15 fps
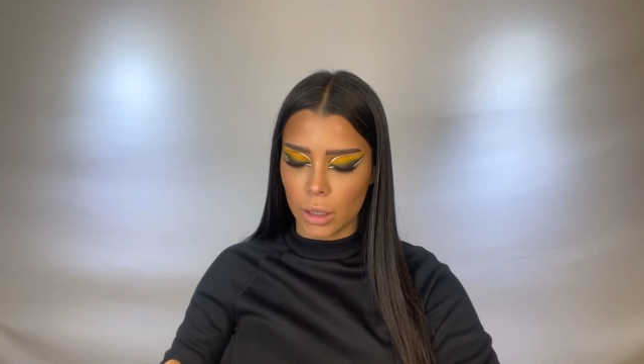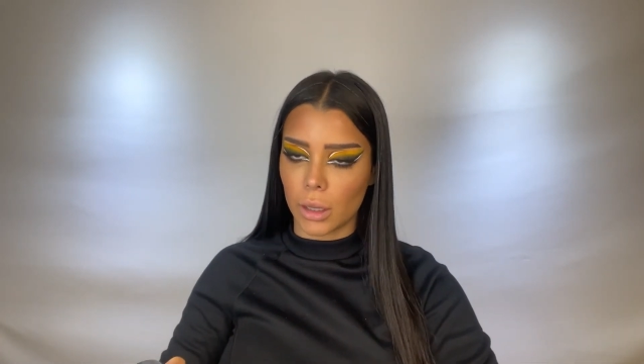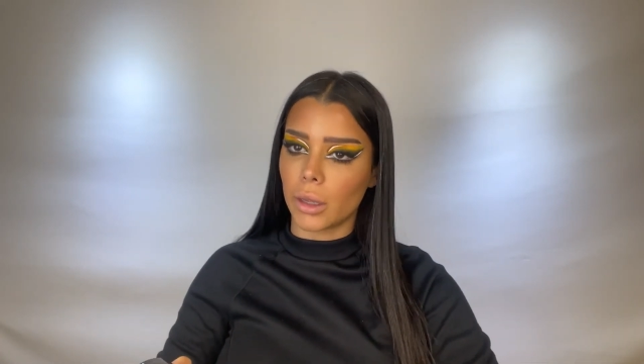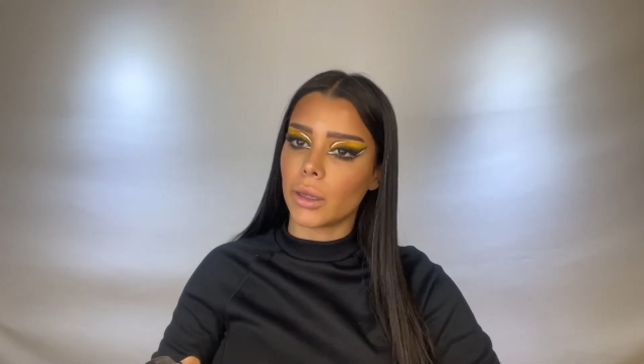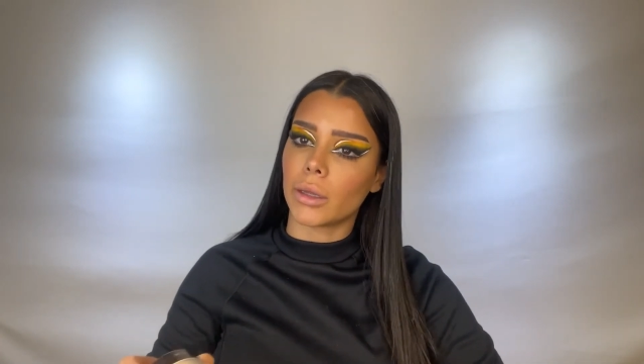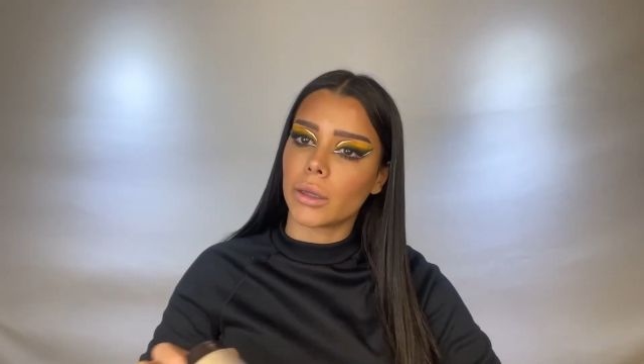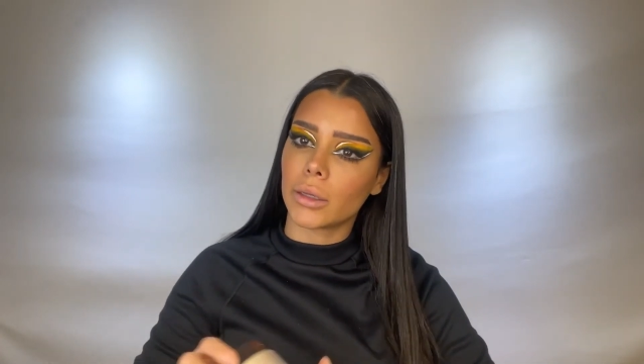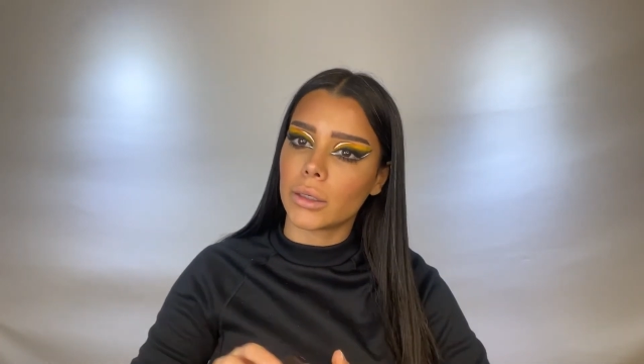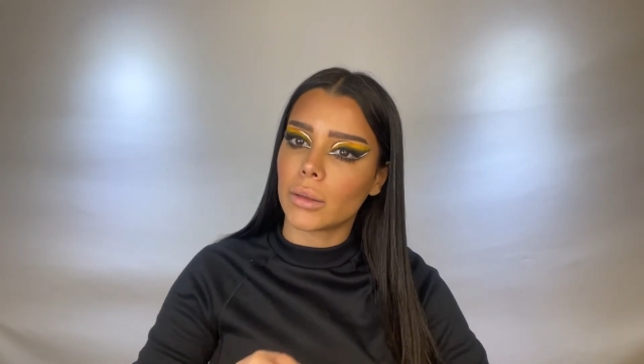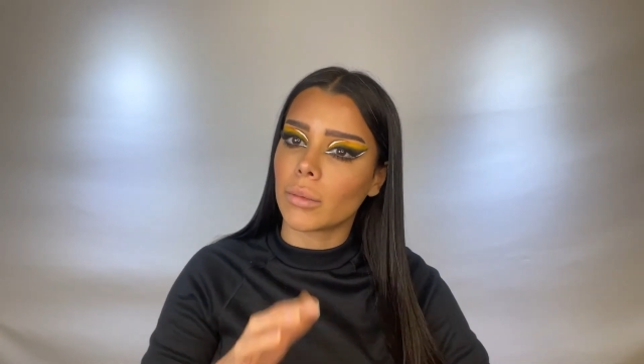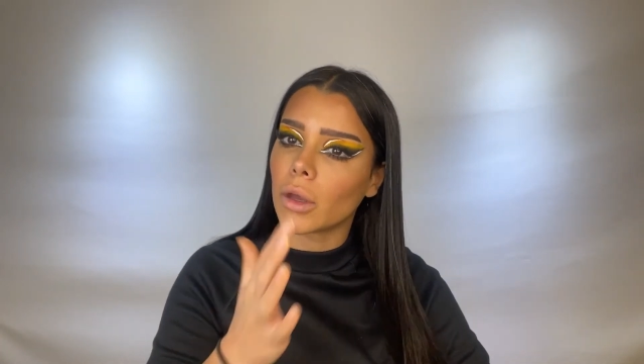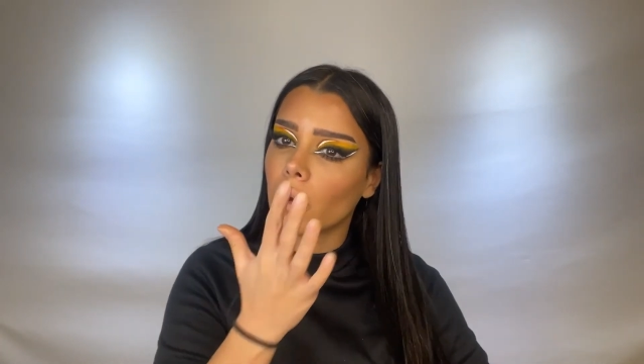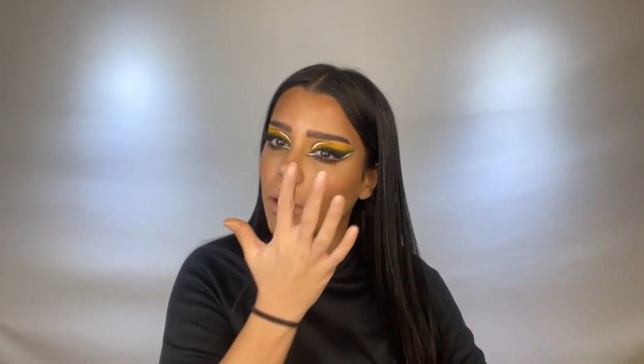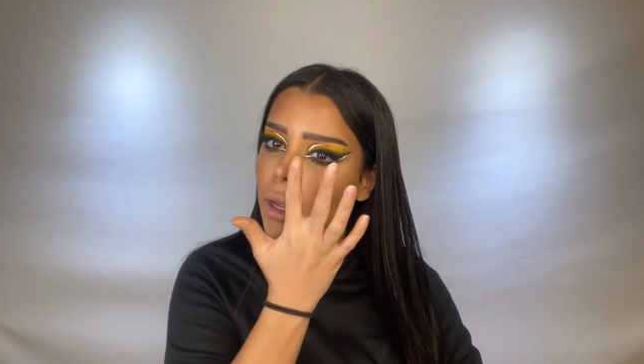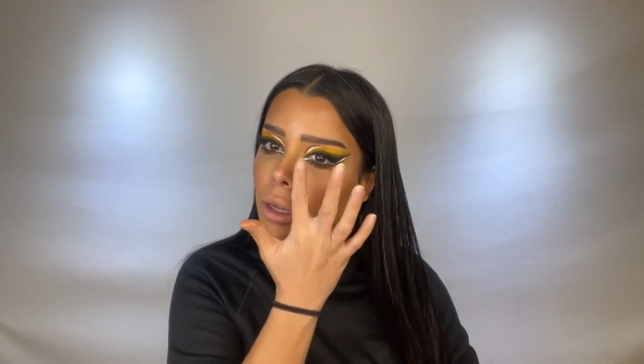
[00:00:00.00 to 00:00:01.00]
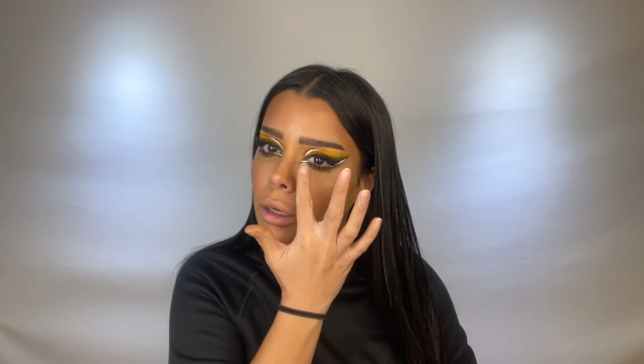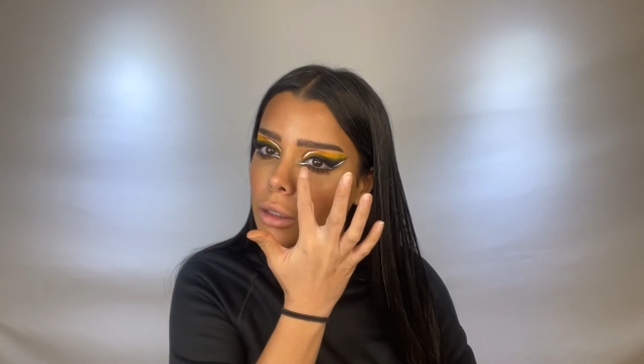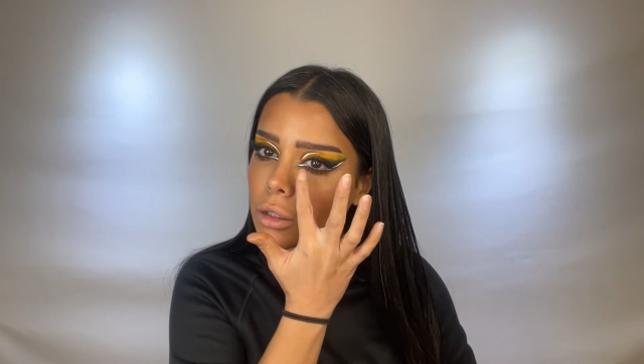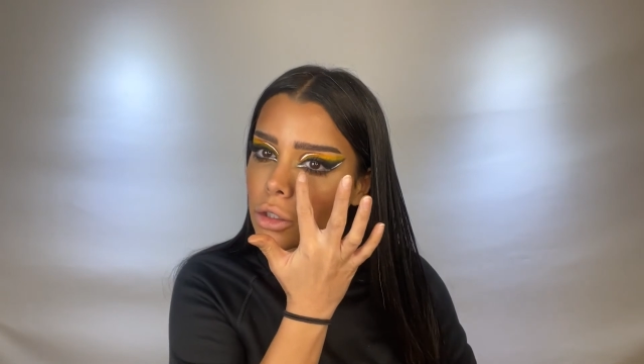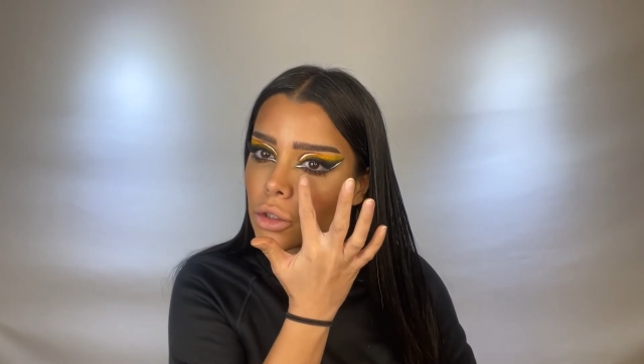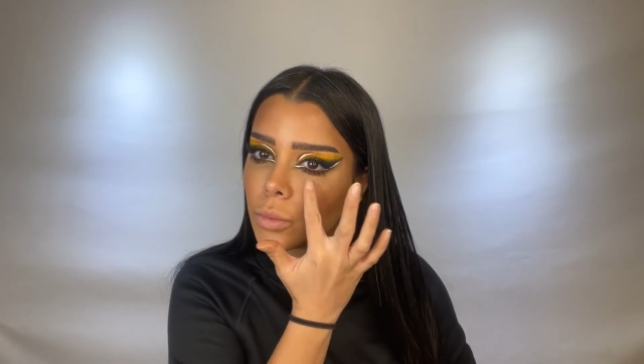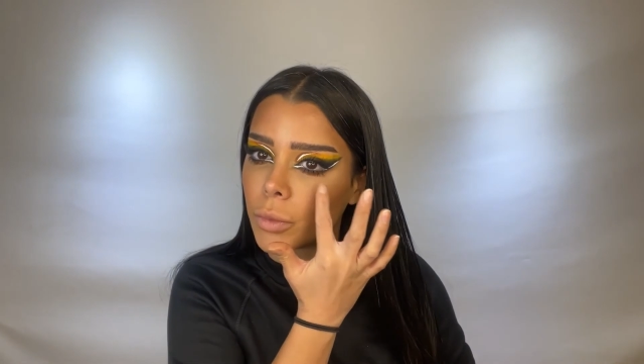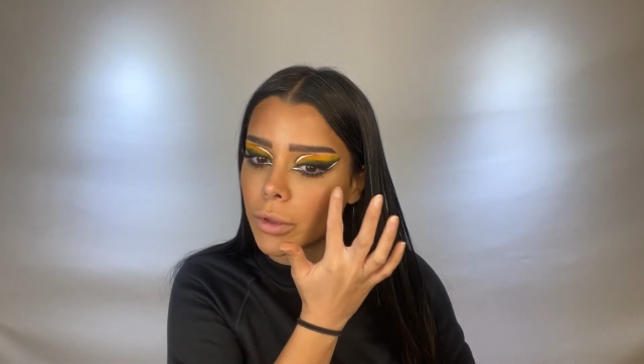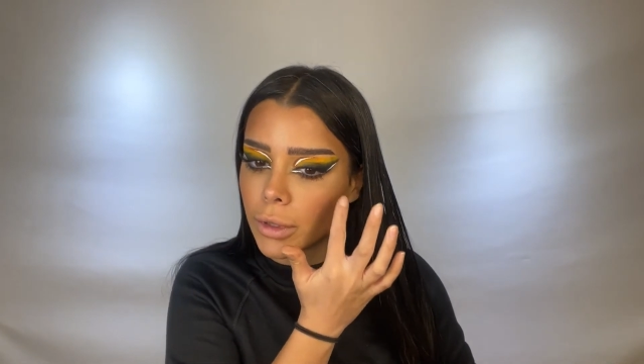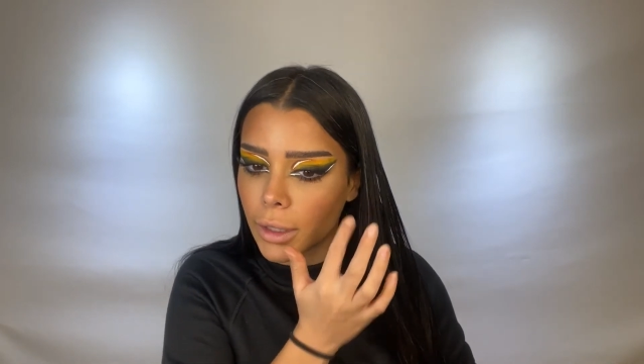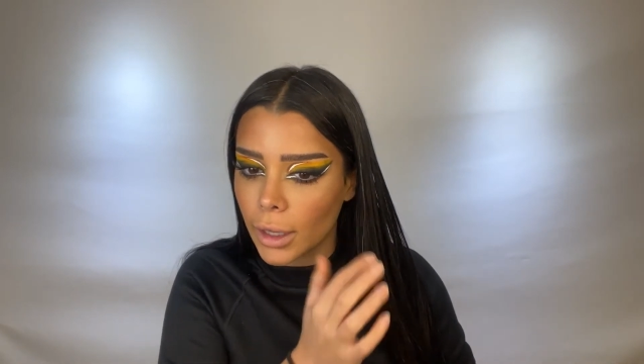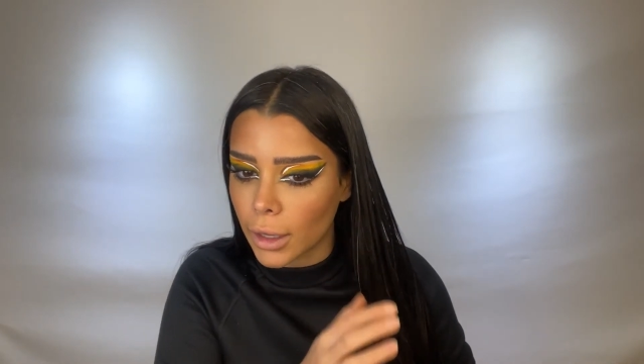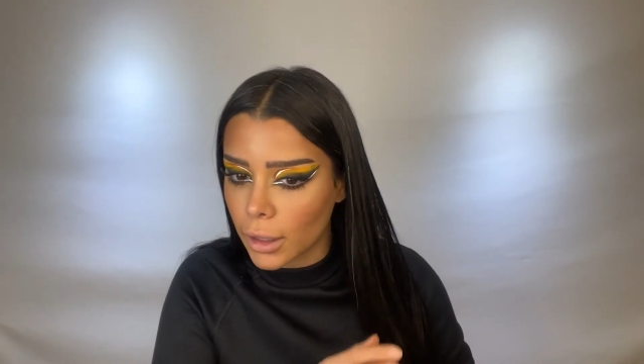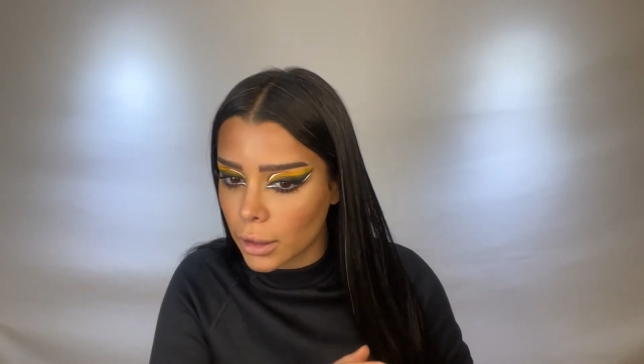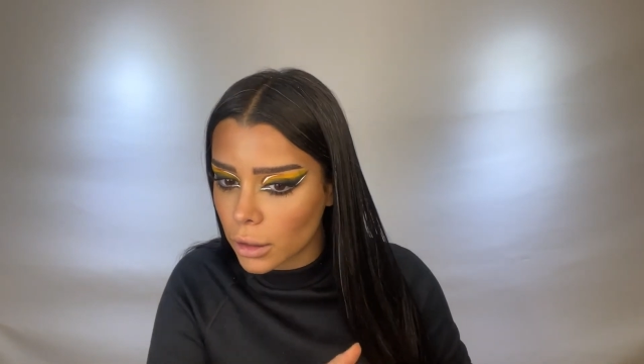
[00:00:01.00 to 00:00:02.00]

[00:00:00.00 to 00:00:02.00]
And I'm going to put that